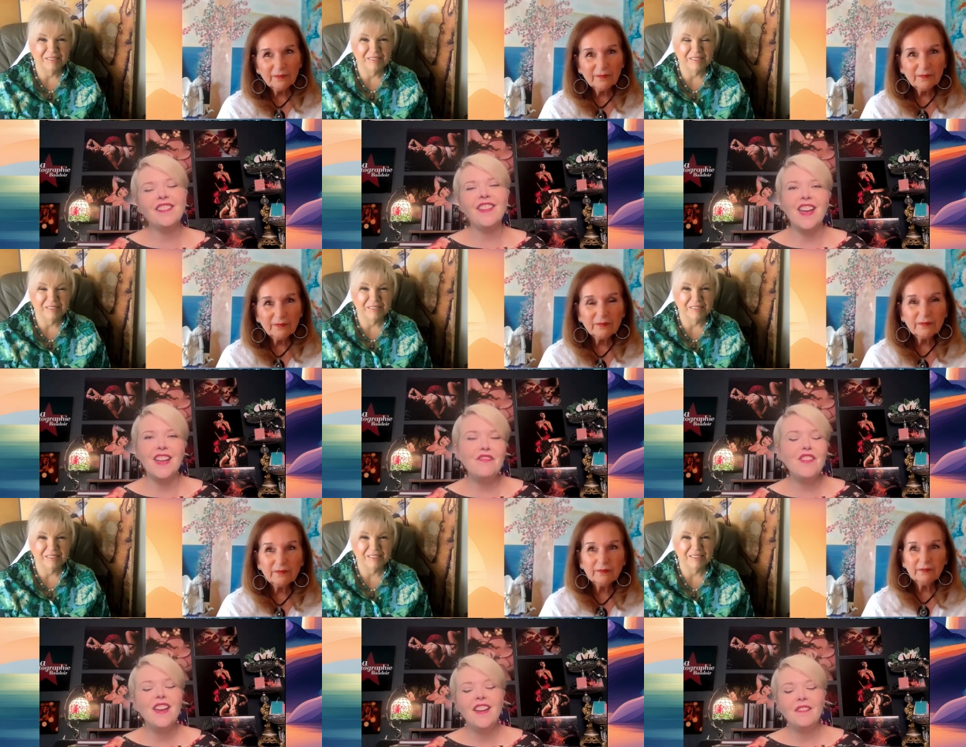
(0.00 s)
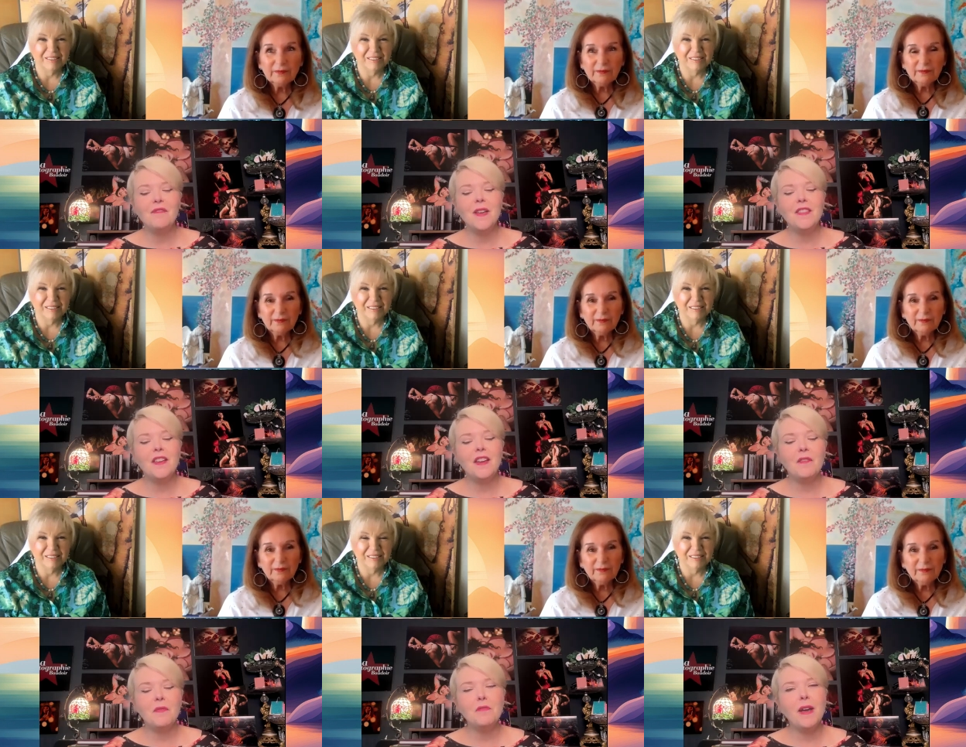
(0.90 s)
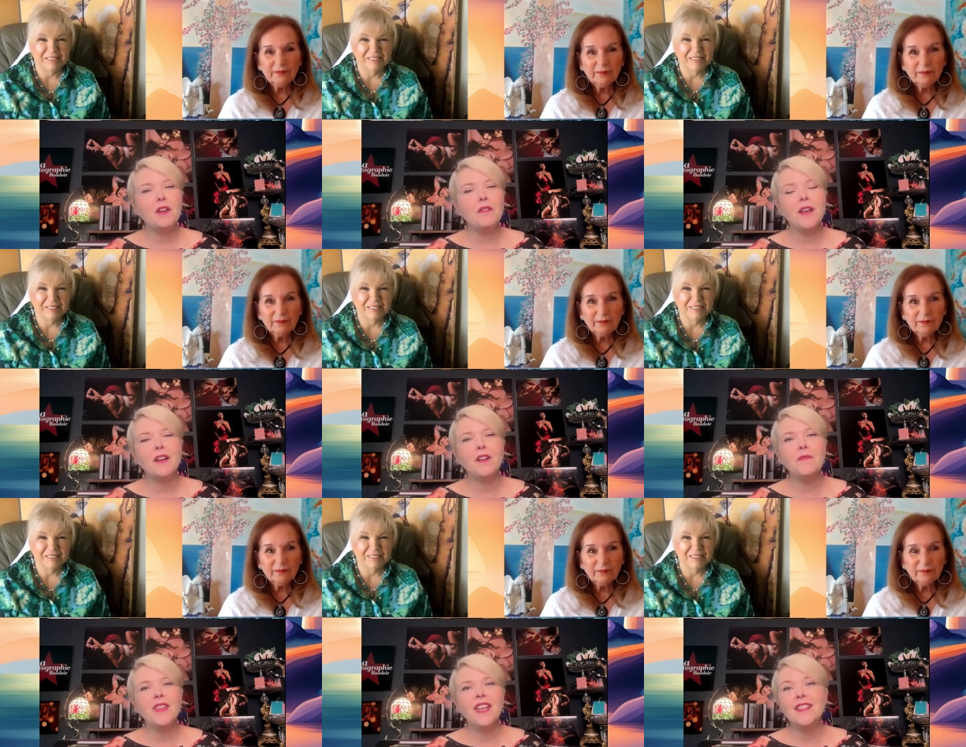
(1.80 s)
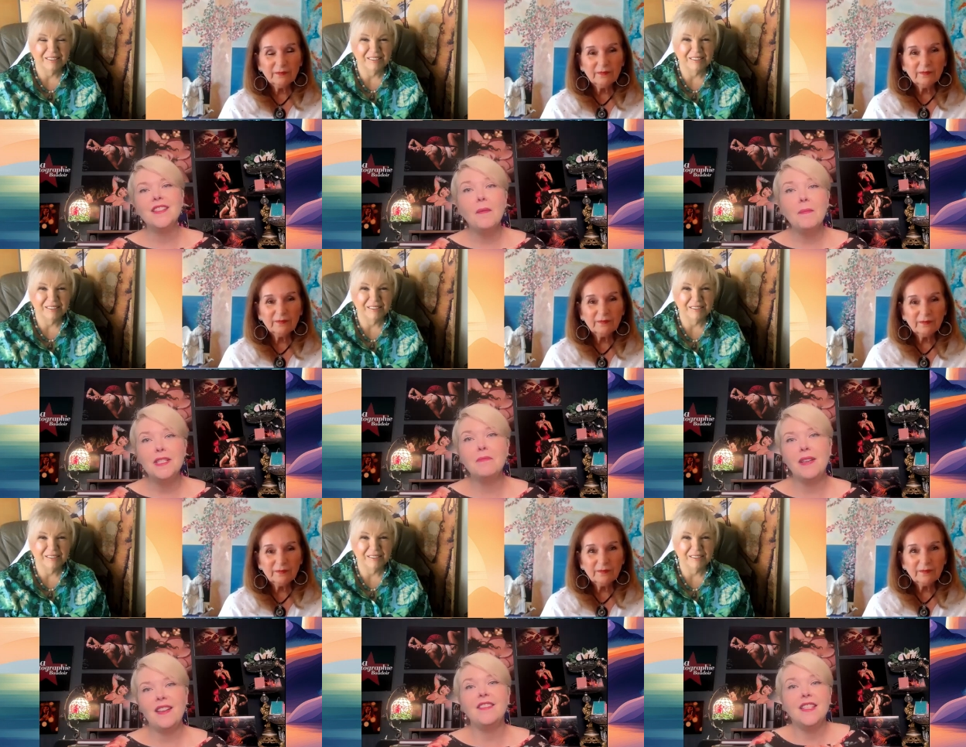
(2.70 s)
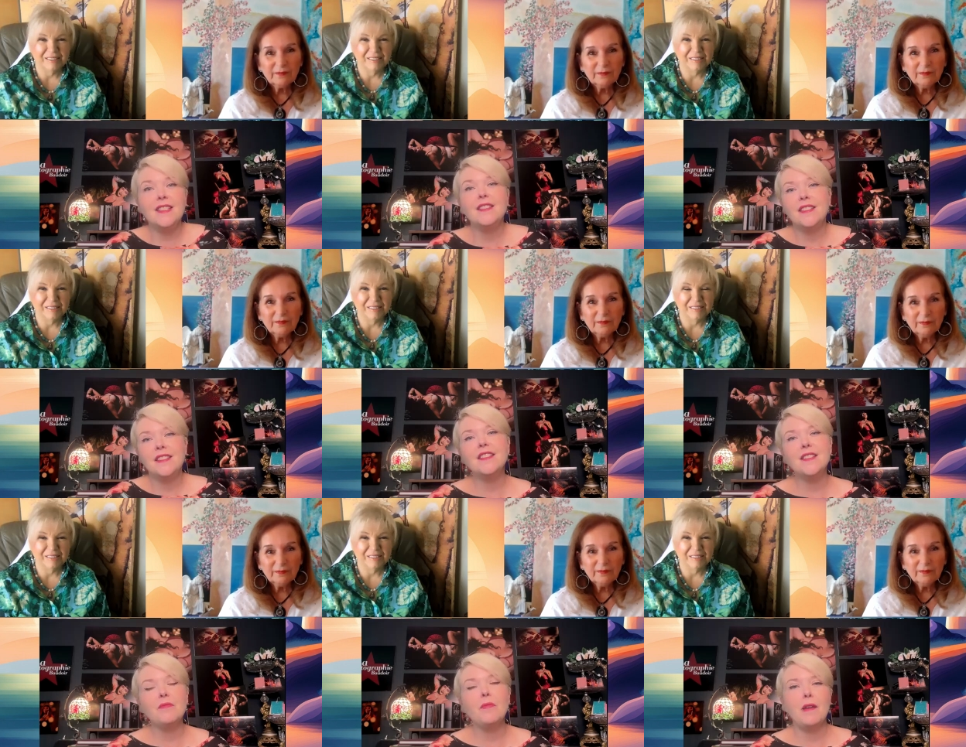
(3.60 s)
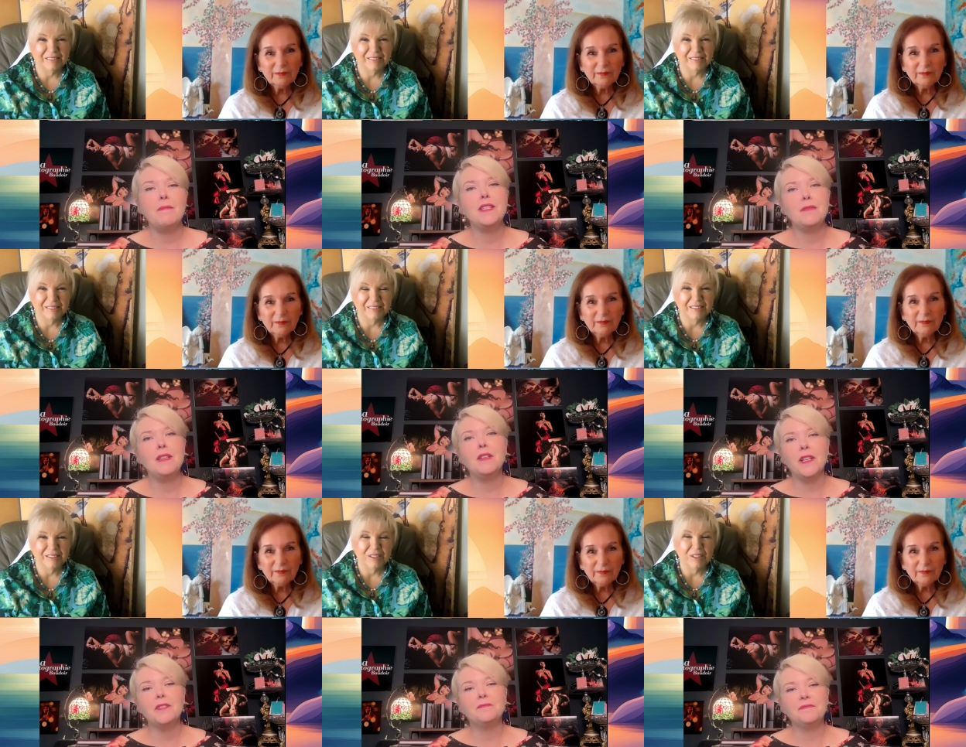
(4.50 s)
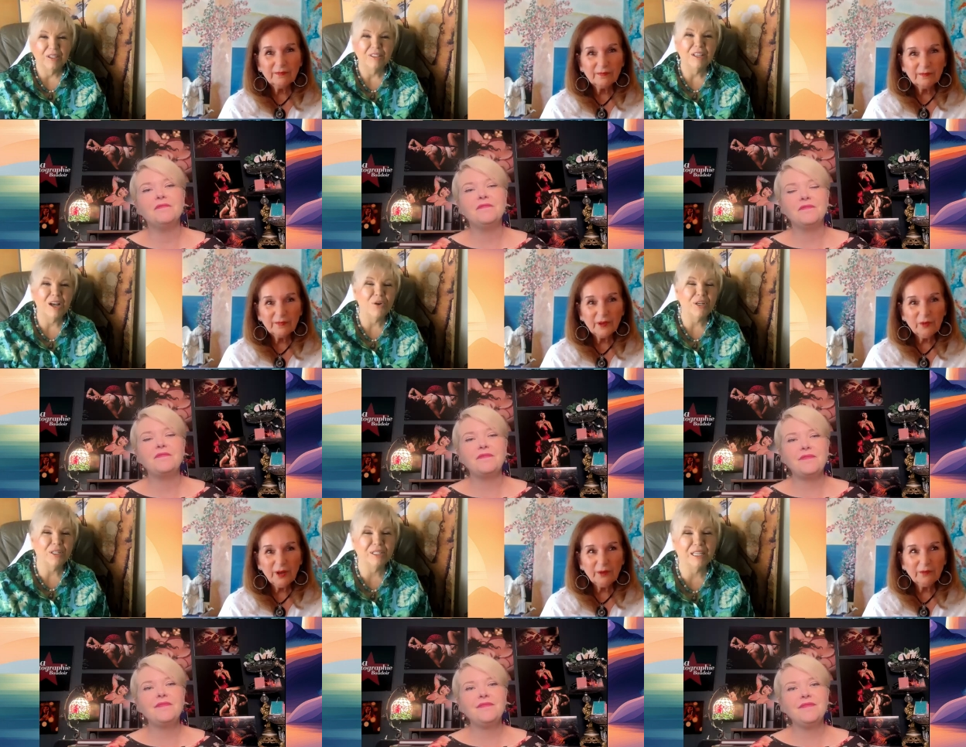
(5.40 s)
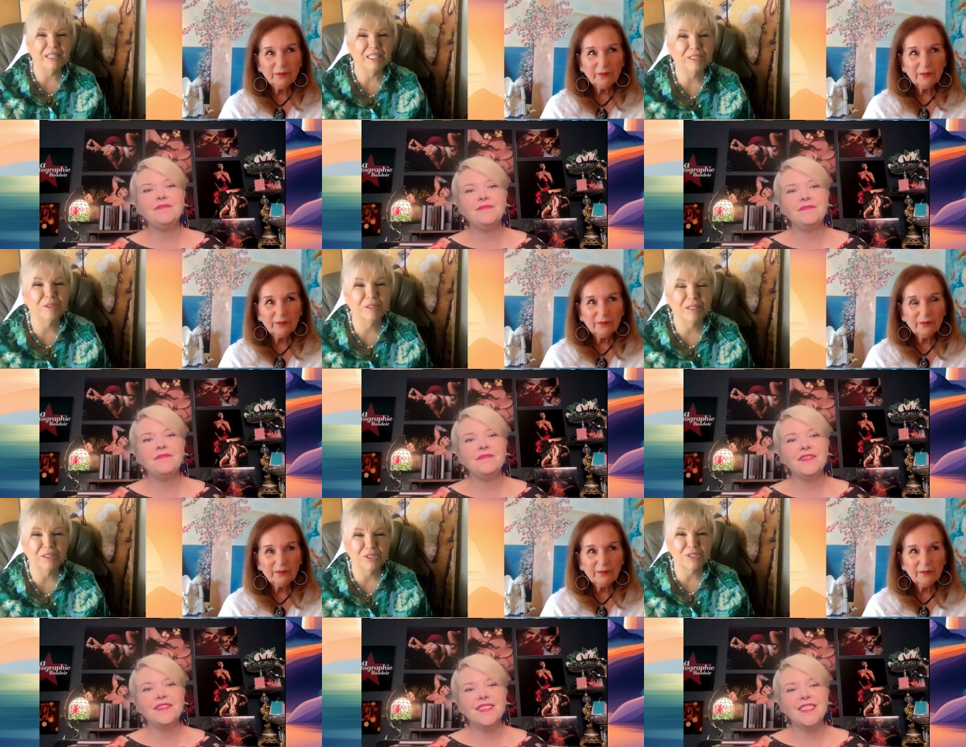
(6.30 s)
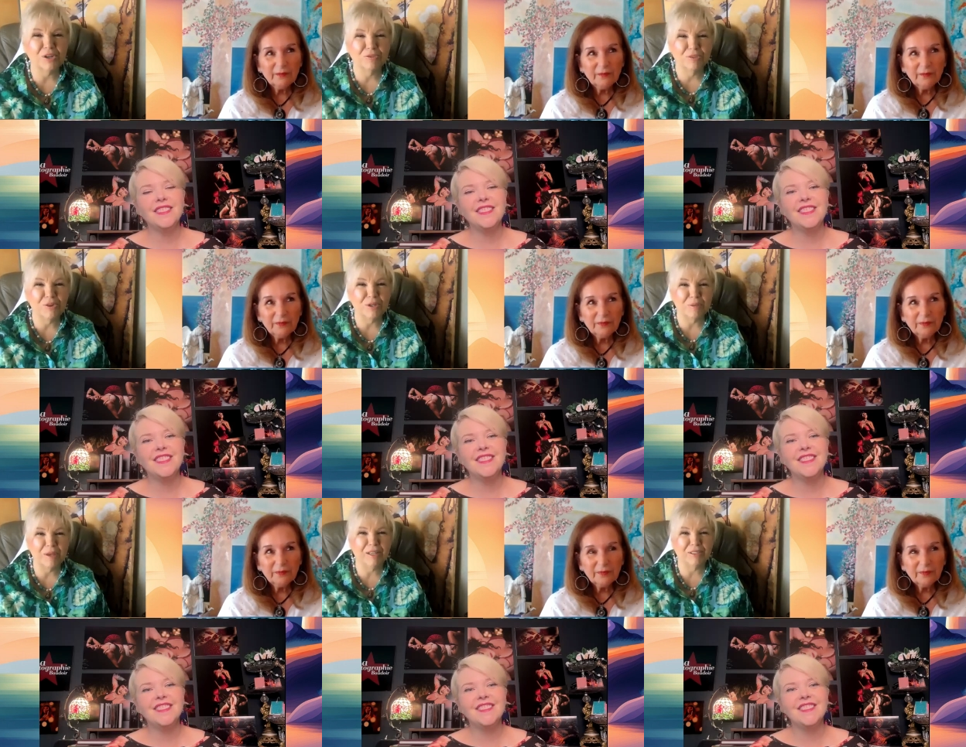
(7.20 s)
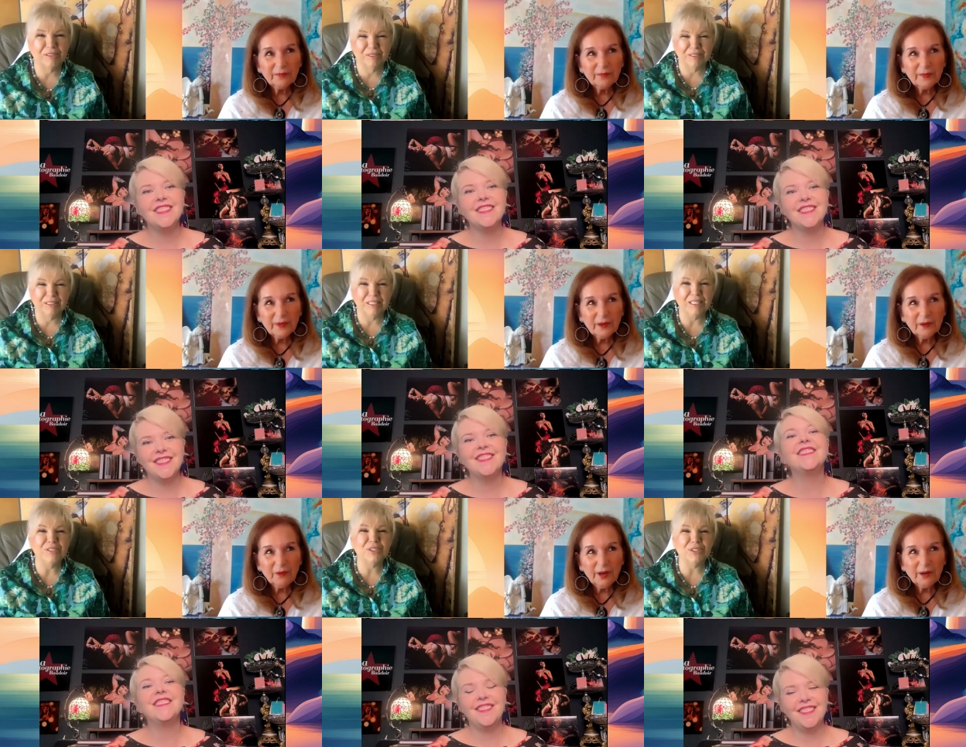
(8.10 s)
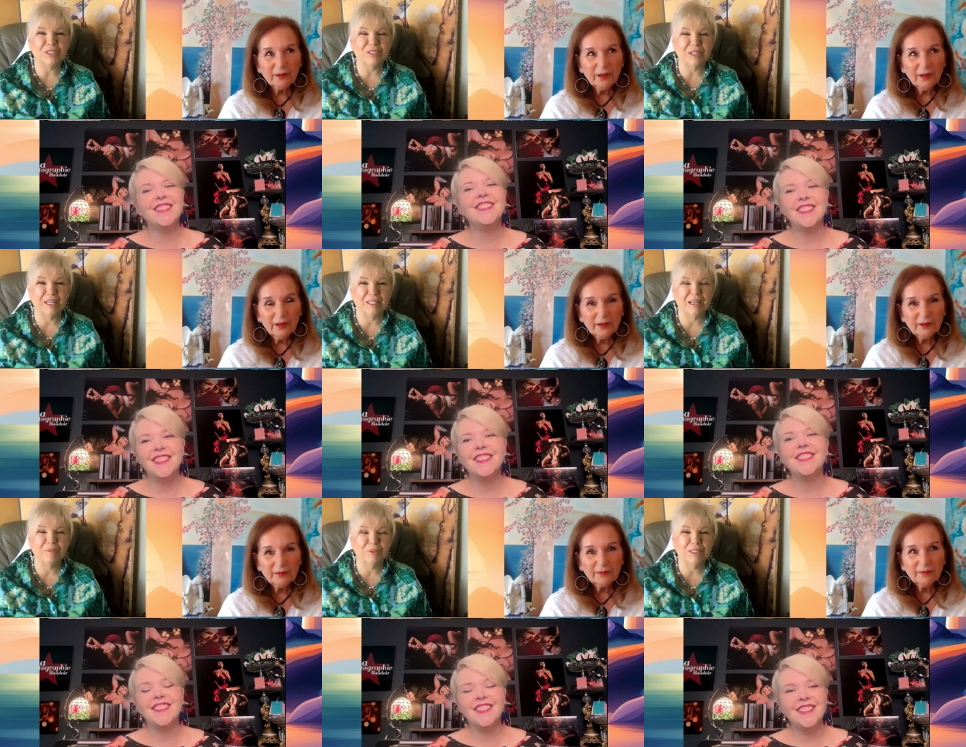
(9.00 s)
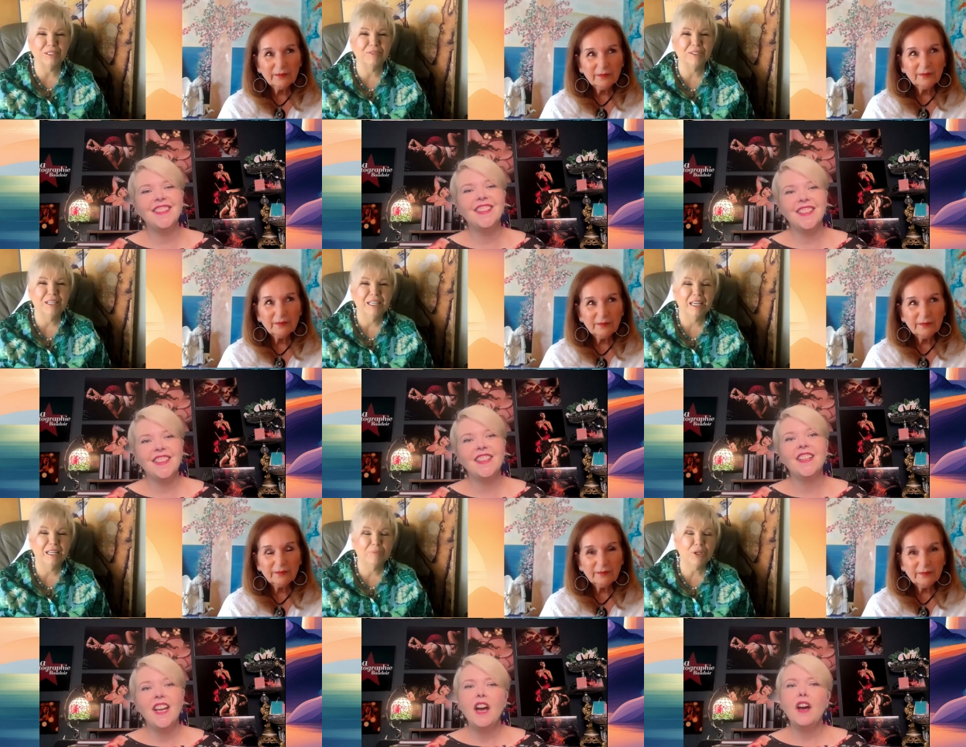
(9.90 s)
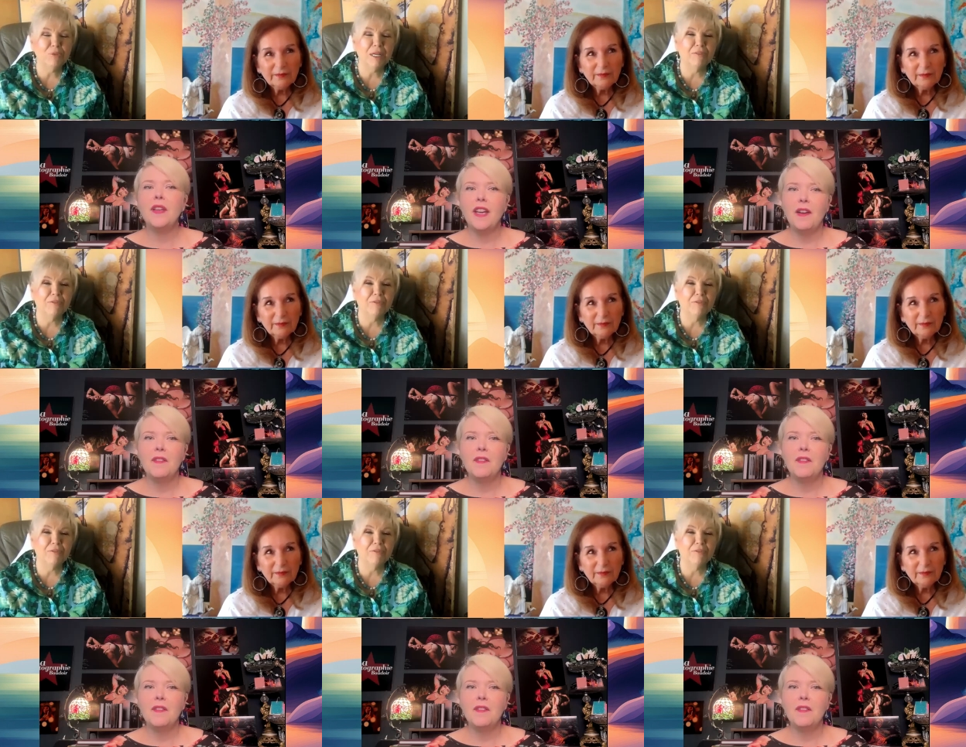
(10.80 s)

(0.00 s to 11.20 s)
Speaker 1: life with um, with my career. It's not meant to be. This is this is what I'm meant to be doing.
Speaker 2: No, it'll get it'll it'll start flowing better in these, right. I, I believe. And but oh, yeah.